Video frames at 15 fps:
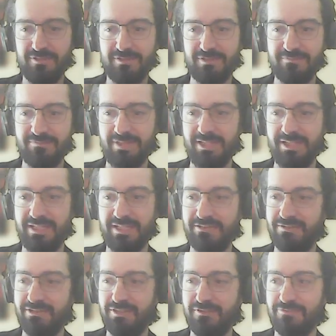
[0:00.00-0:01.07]
Absolutely. And
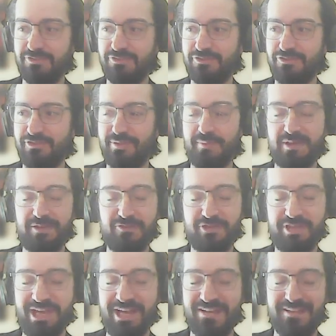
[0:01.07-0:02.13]
then, just do the best you
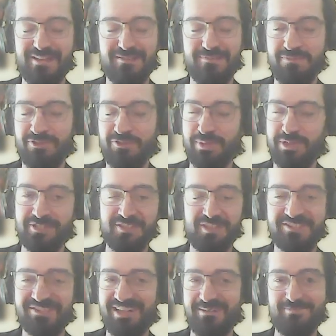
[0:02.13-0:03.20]
can and do better
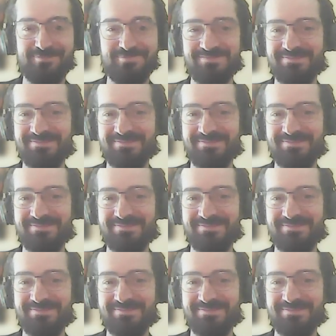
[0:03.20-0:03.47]
next time.